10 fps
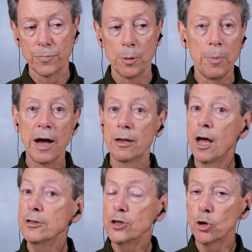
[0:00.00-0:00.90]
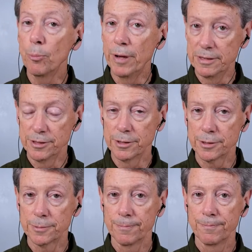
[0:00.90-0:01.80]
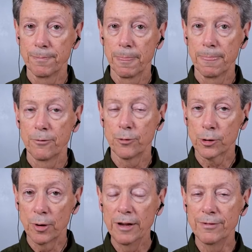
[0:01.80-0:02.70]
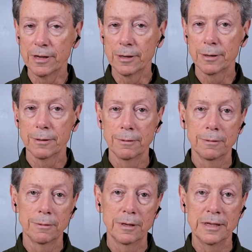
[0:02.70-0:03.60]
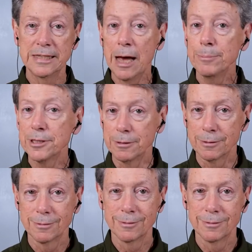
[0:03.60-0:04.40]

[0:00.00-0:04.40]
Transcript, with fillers: the biological basis for craving is absent.